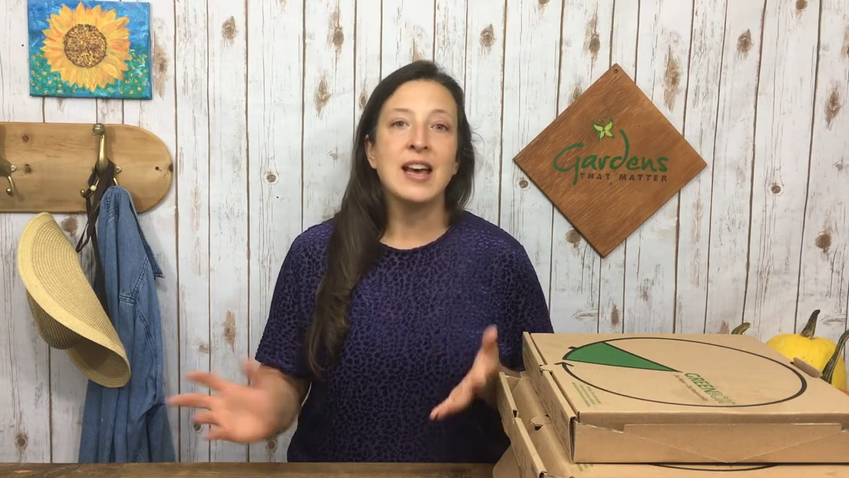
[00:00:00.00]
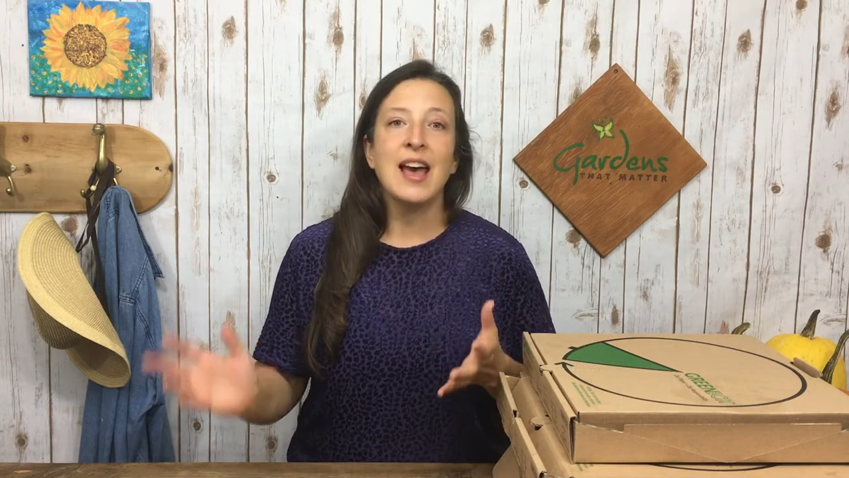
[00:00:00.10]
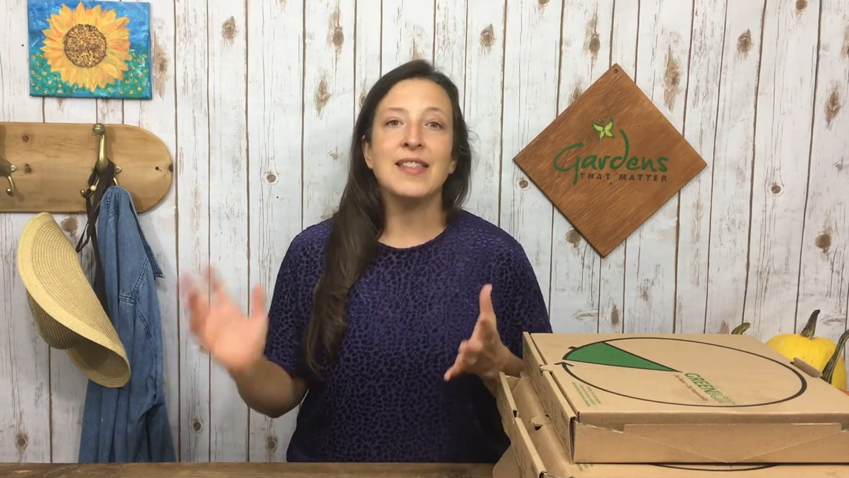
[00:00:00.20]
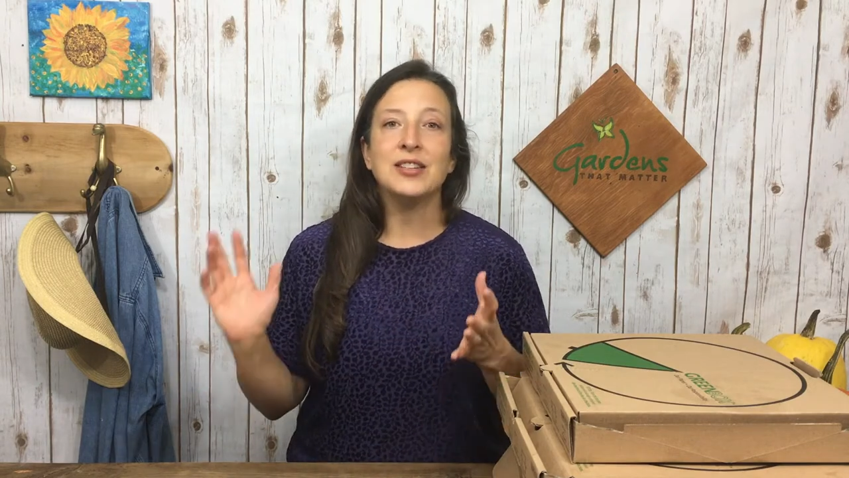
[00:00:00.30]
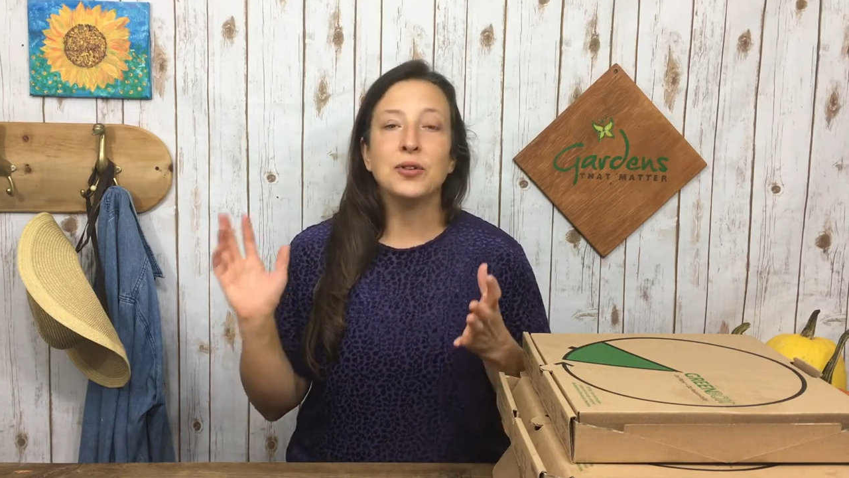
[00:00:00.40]

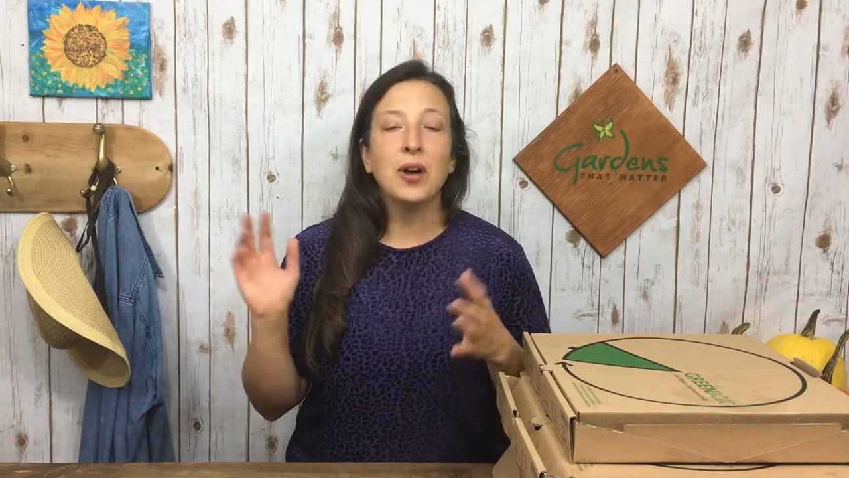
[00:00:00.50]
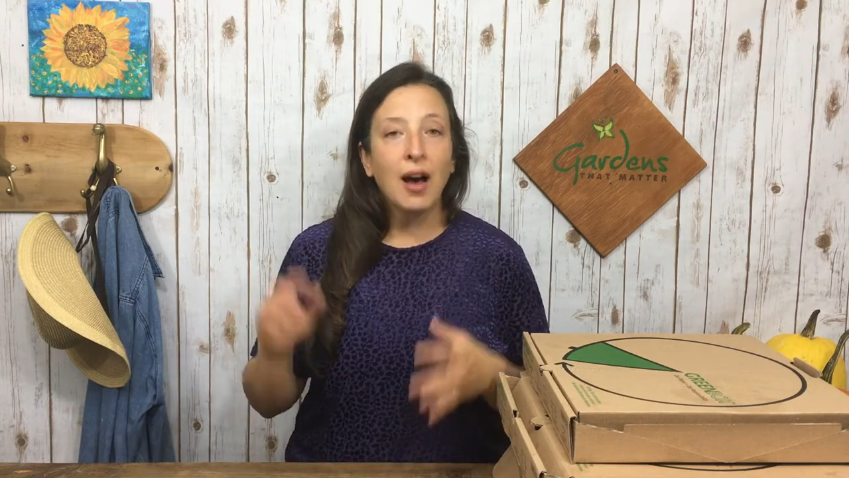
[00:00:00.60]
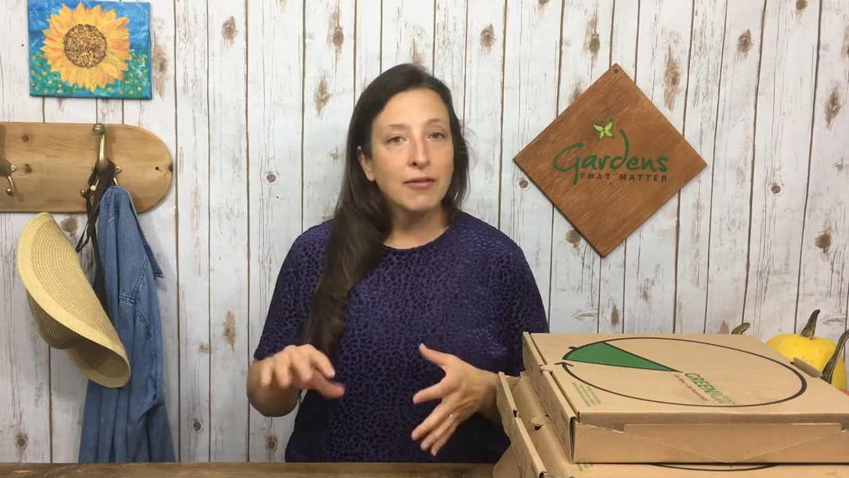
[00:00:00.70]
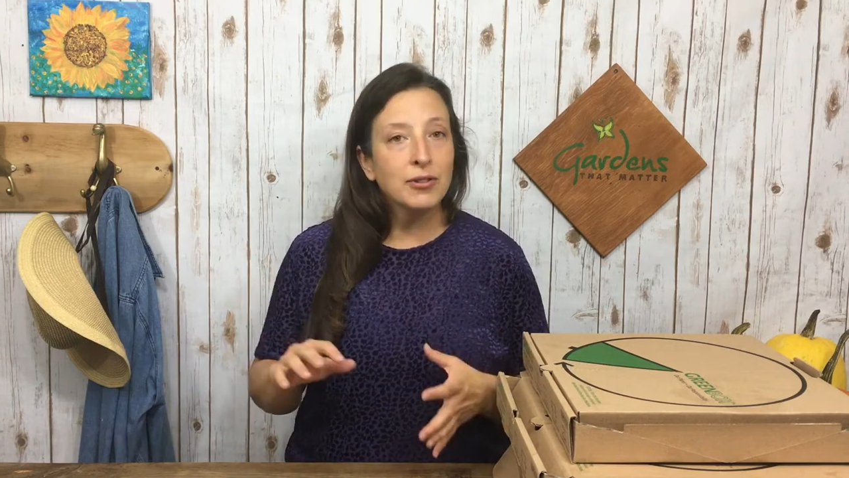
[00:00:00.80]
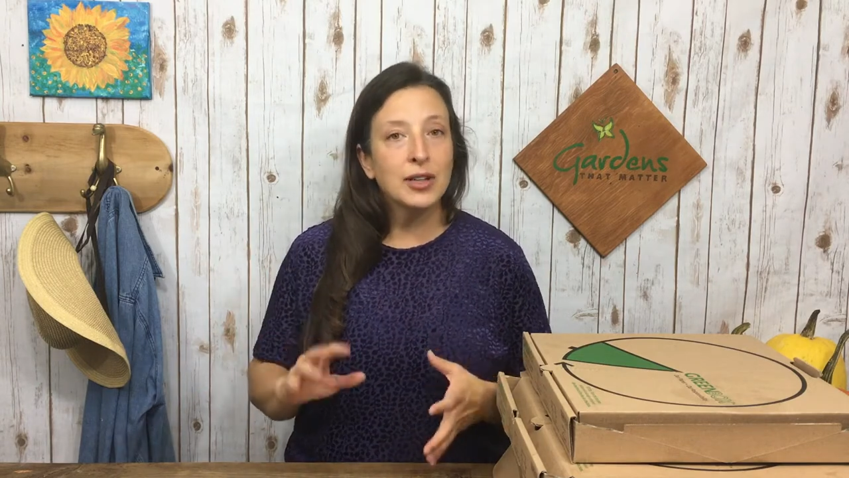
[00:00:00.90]
and then you
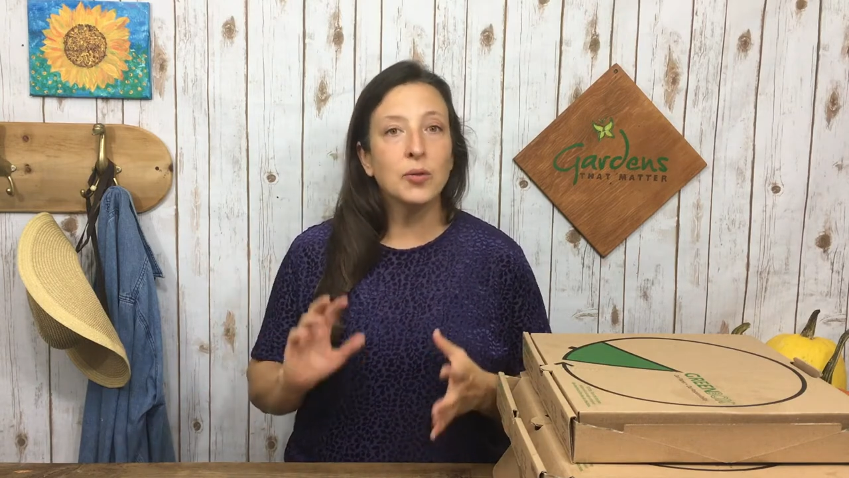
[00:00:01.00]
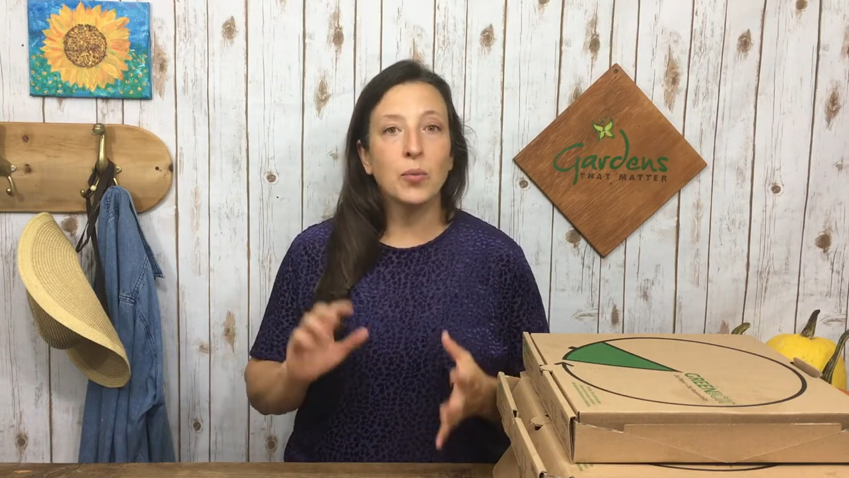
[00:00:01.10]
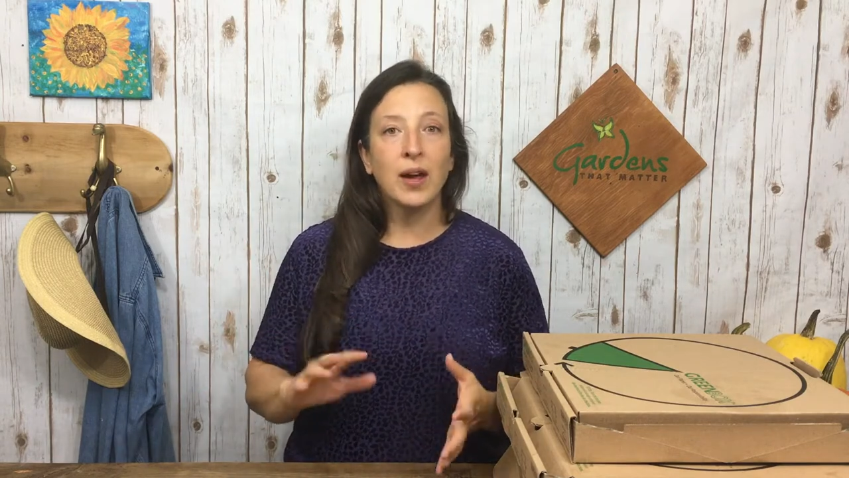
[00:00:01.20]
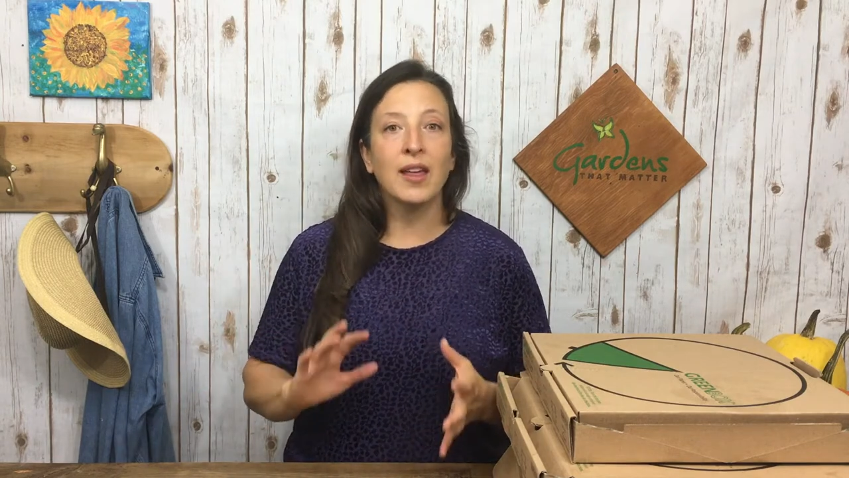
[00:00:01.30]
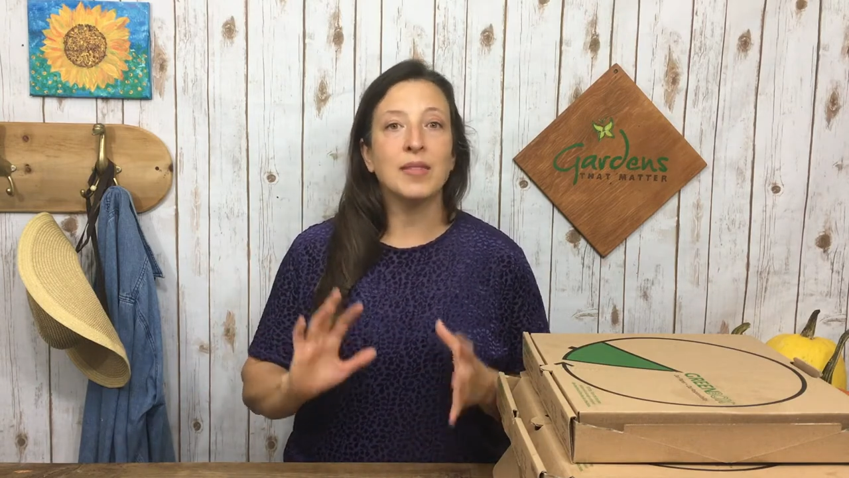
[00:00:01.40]
cover it
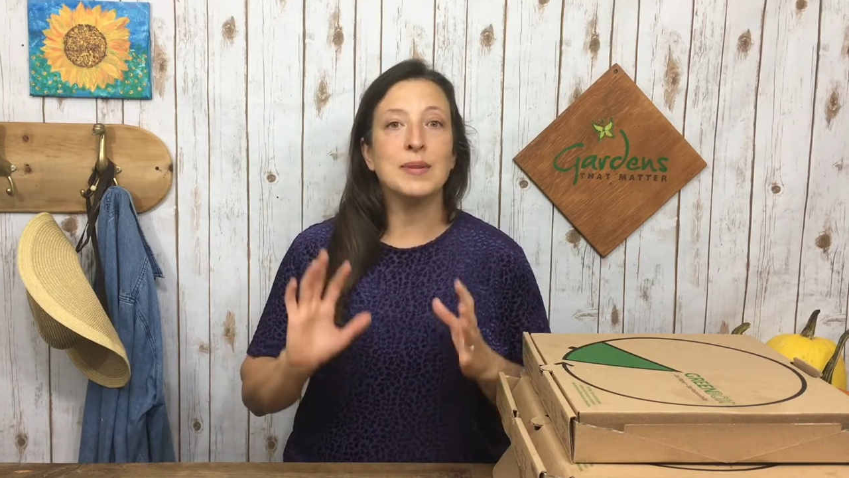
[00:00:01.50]
with